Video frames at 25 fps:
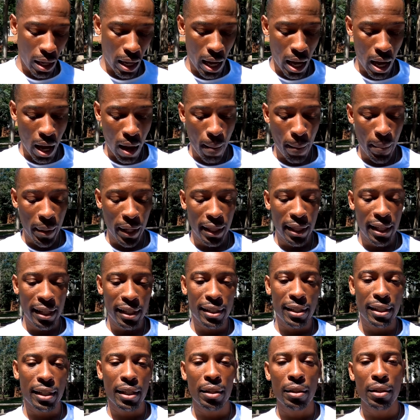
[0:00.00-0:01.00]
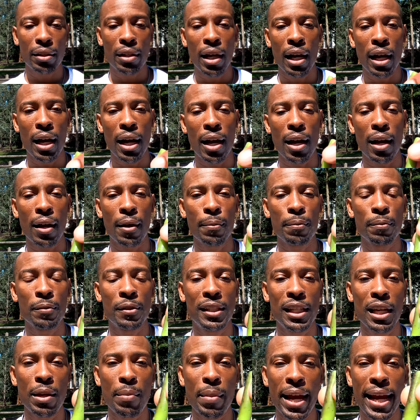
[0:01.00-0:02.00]
But this
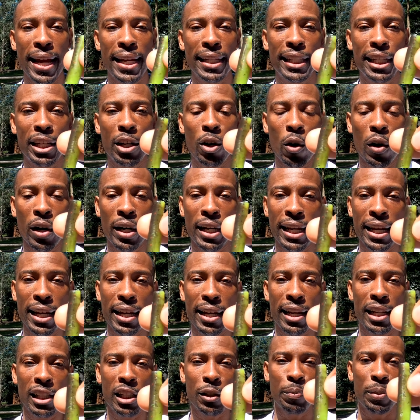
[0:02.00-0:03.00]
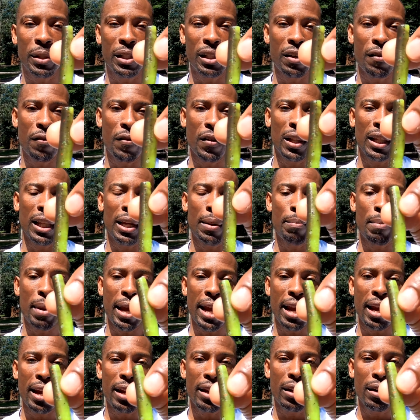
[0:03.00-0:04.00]
Z-Man TRD is specifically
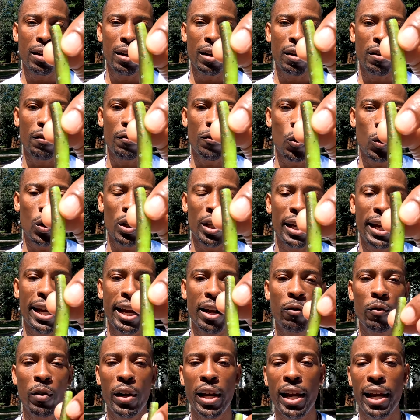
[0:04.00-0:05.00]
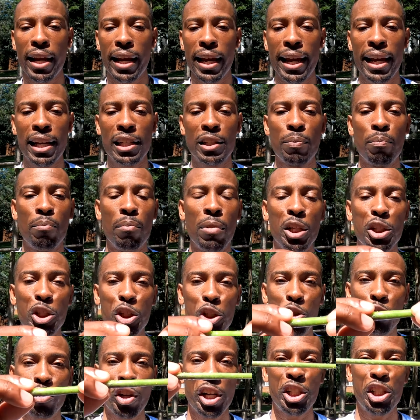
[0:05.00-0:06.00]
made for the Ned rig. It's
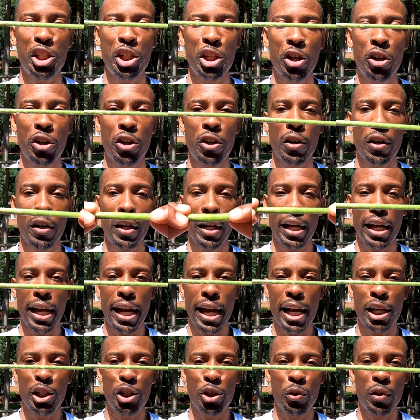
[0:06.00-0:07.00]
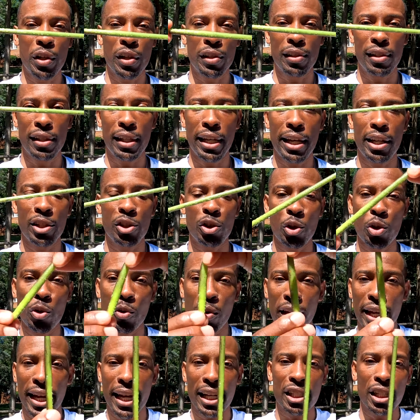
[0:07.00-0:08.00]
much stretchier, as you can see, so you
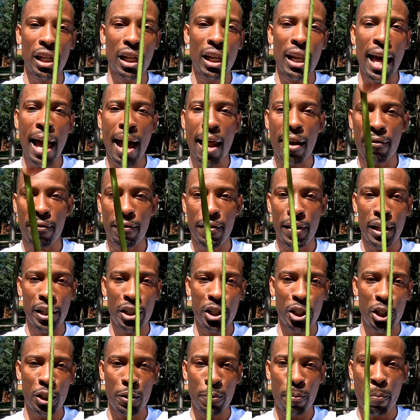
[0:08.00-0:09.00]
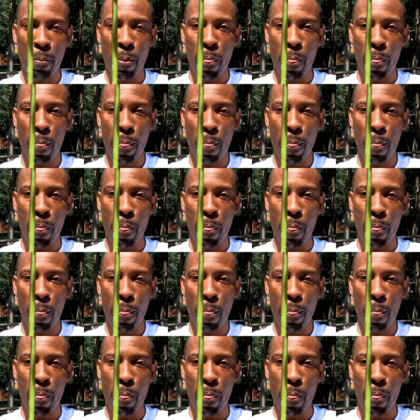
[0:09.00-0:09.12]
can catch a lot of fish